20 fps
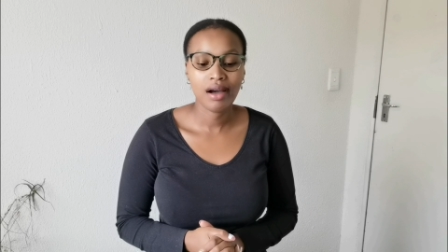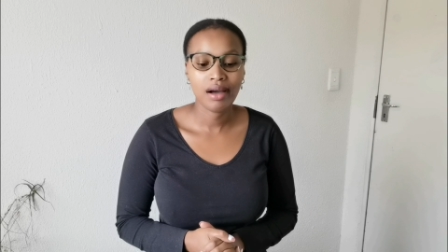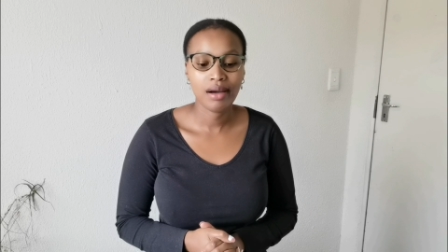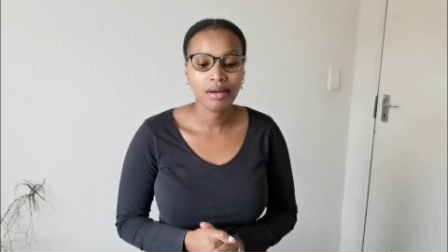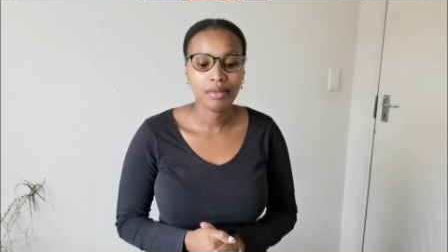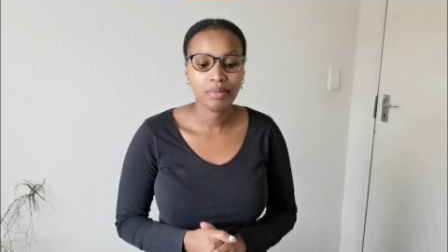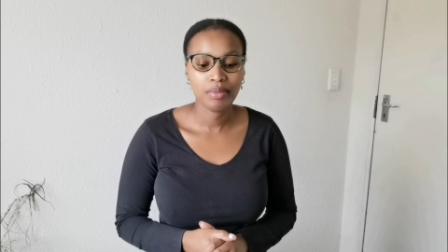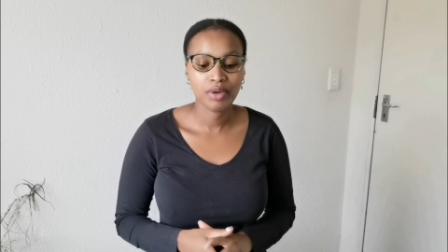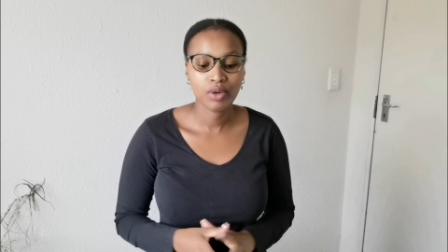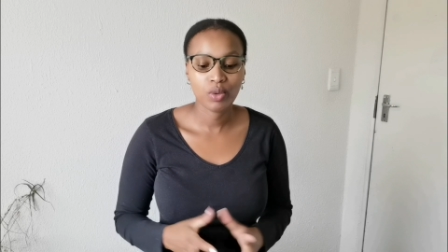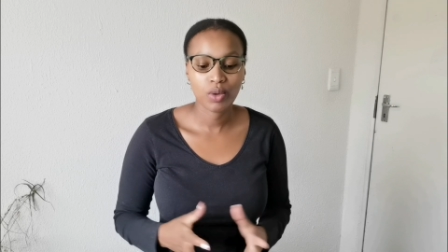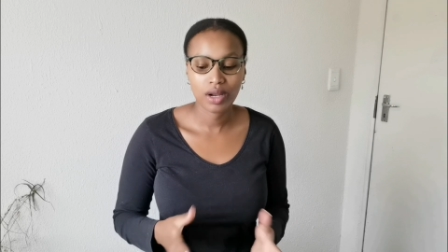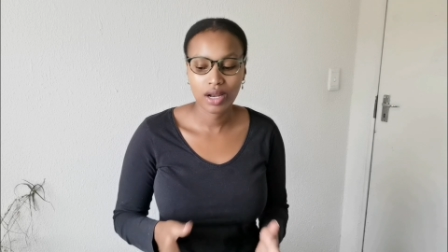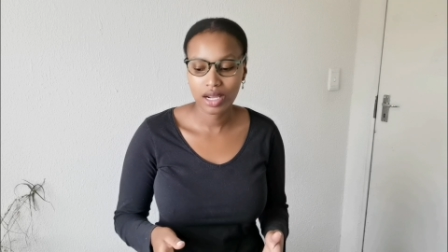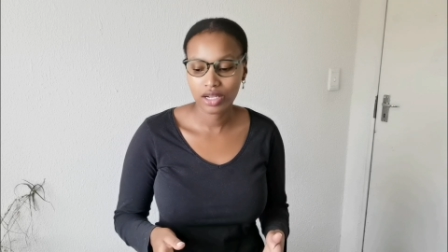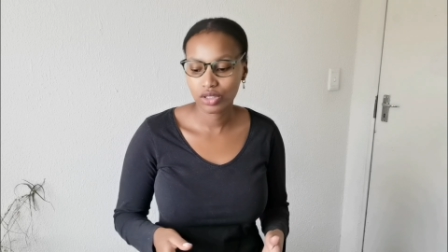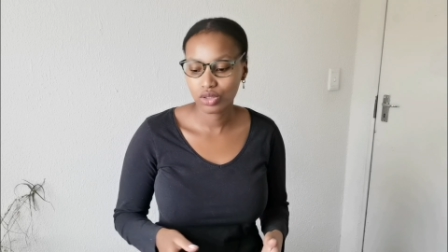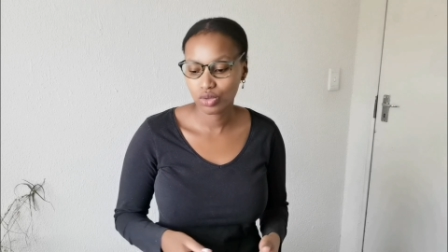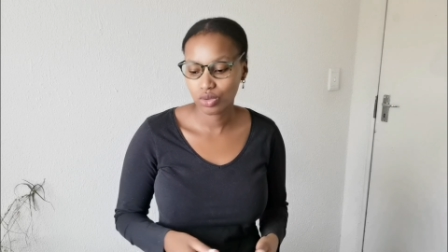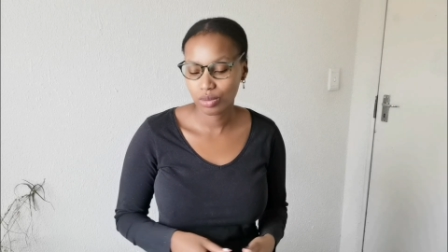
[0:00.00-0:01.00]
Uh,
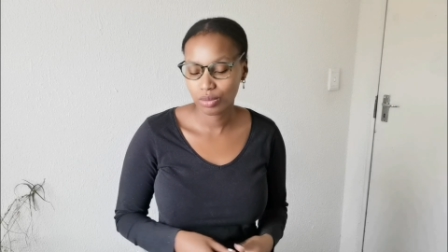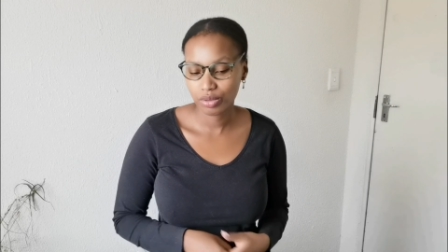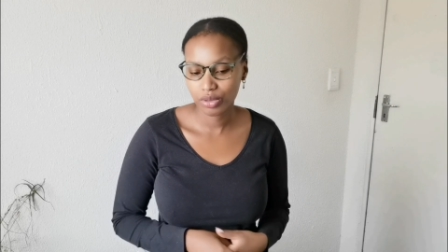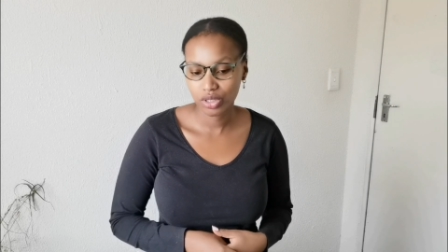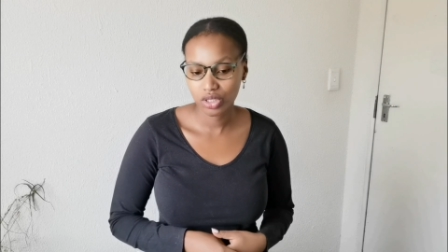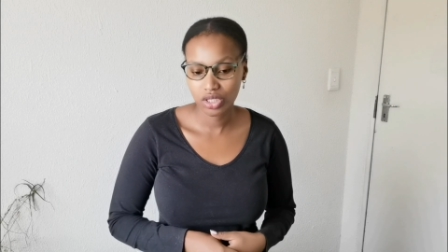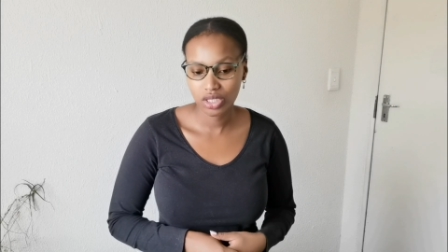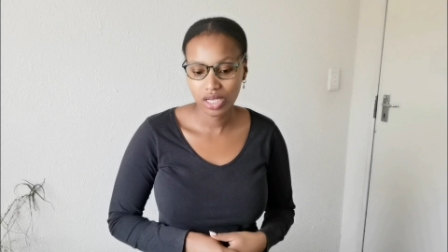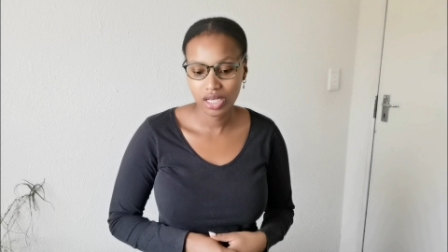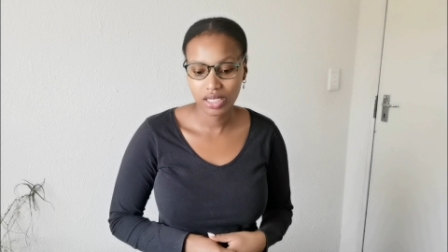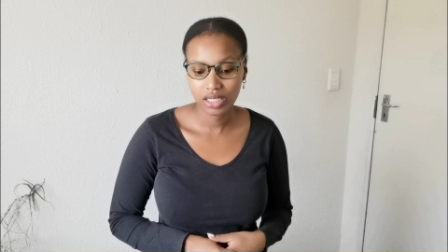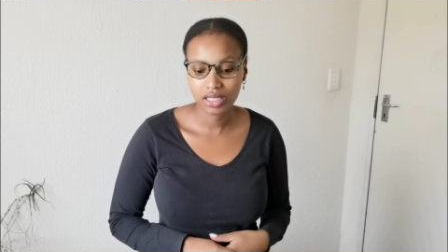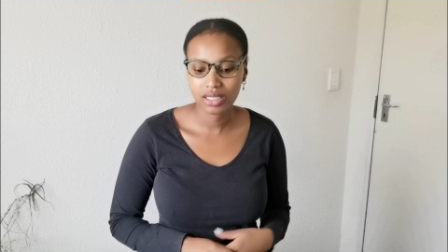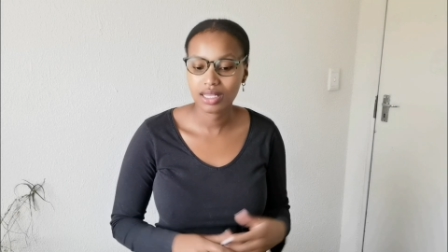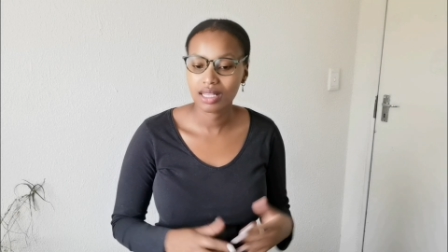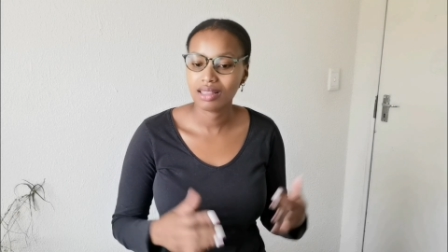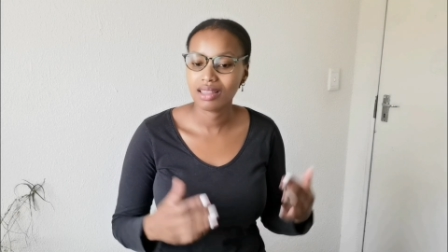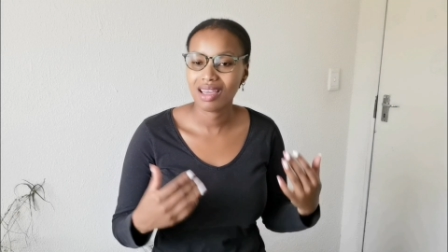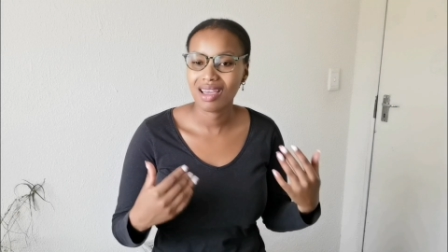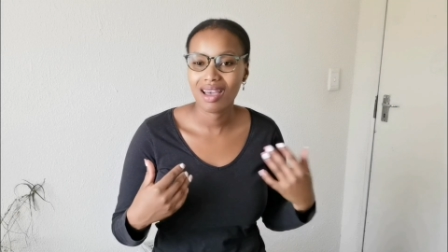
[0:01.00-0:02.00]
but what I do
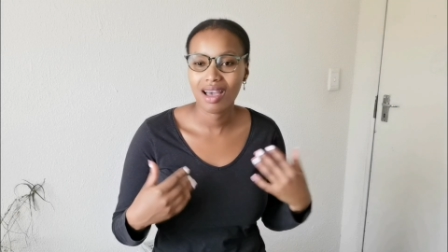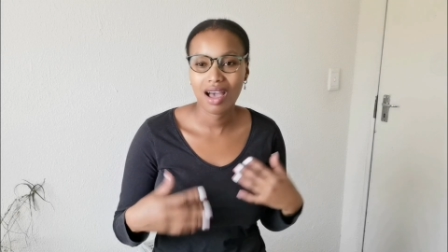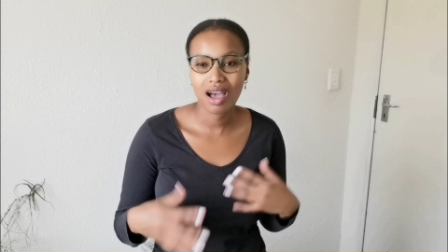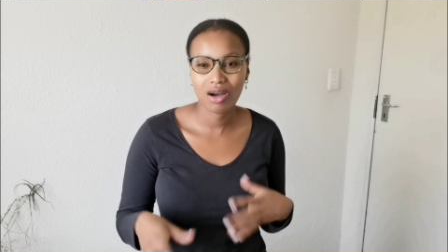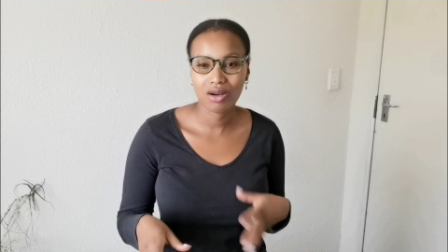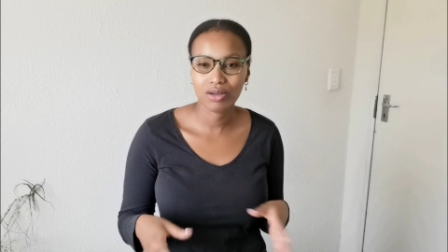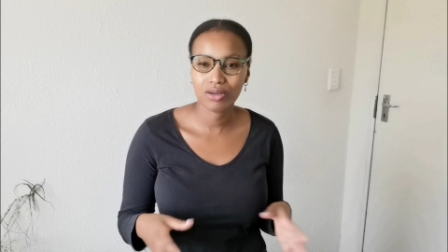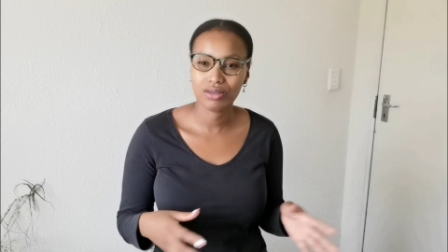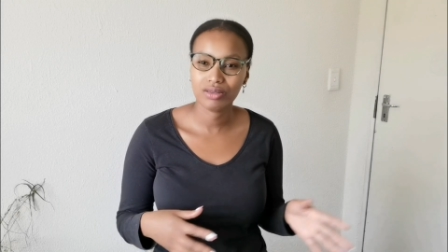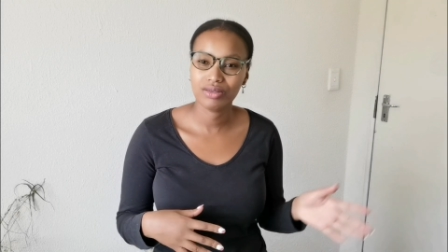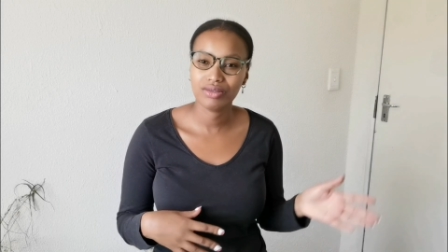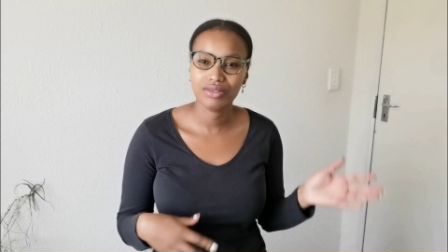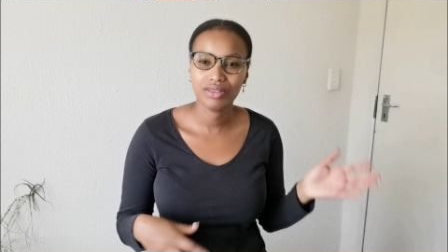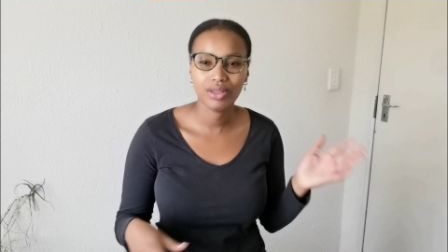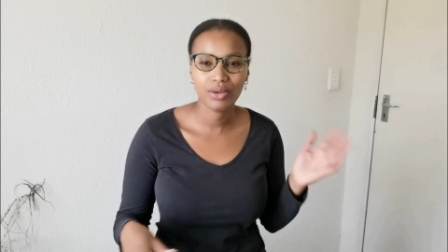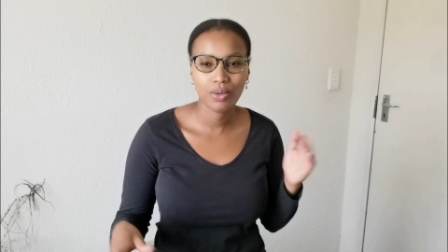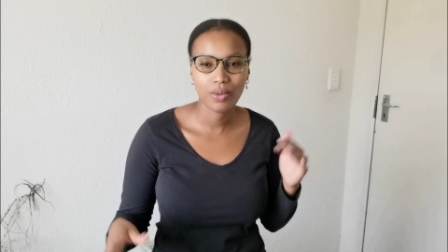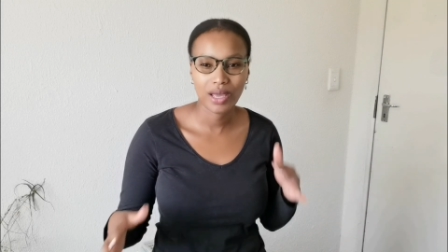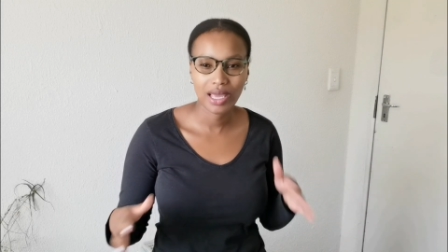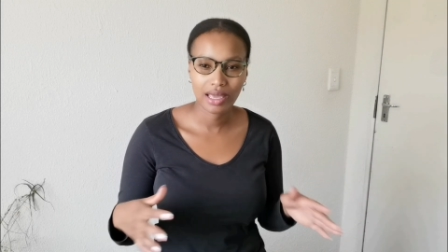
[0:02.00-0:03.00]
appreciate is that they are out
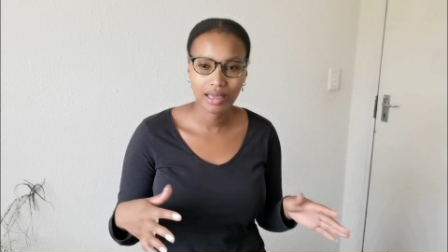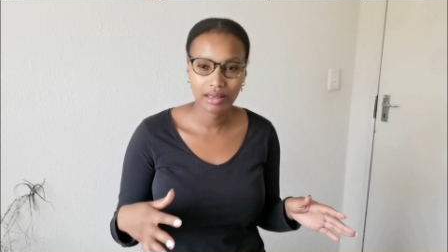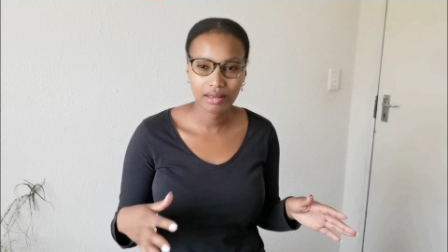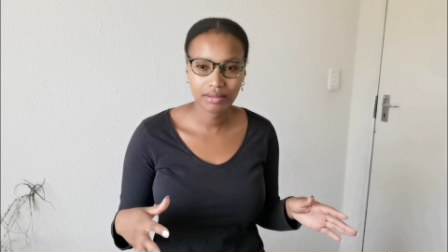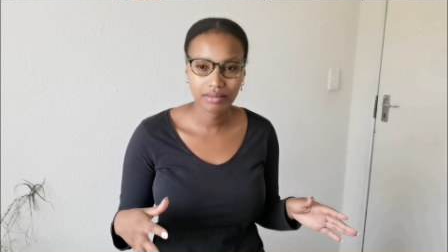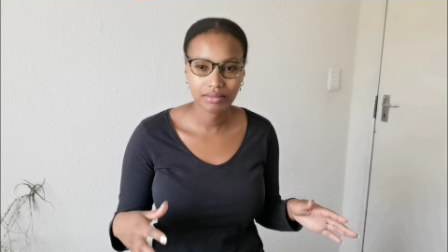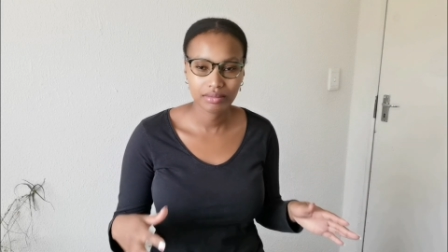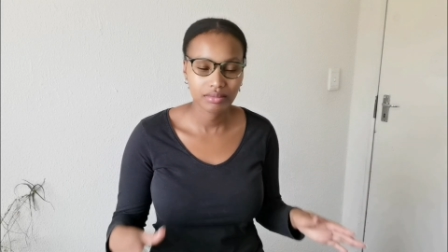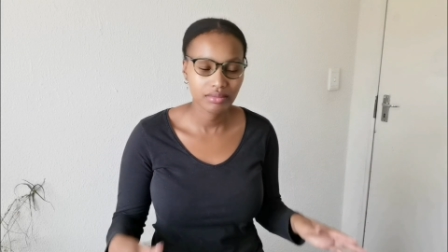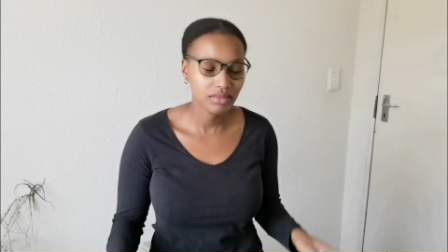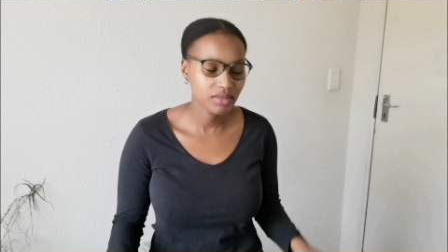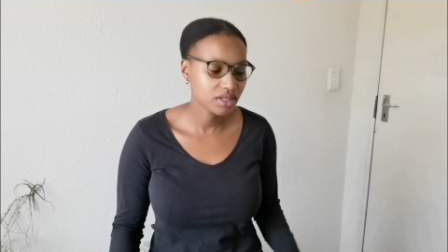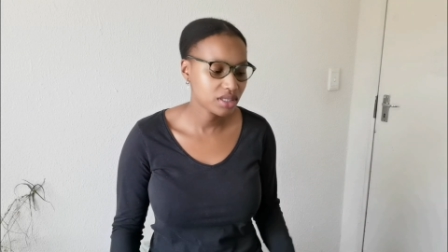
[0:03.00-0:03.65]
of the way,